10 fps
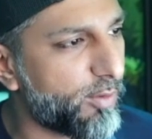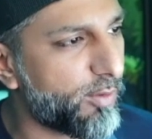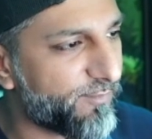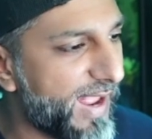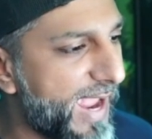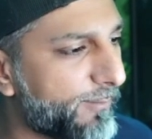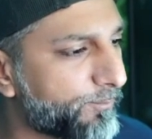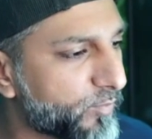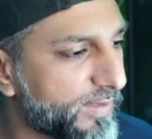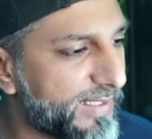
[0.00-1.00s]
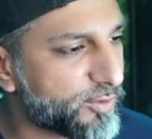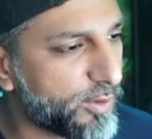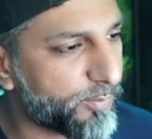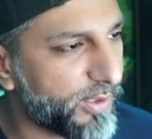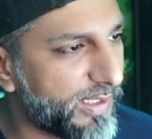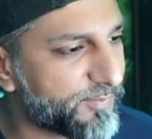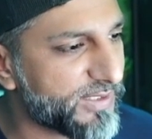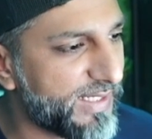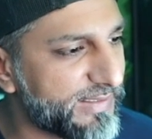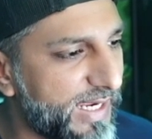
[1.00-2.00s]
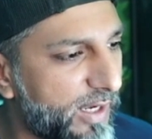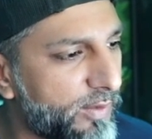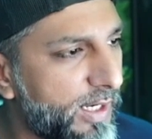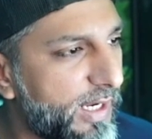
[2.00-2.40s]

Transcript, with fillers: flat that's going to print upside down.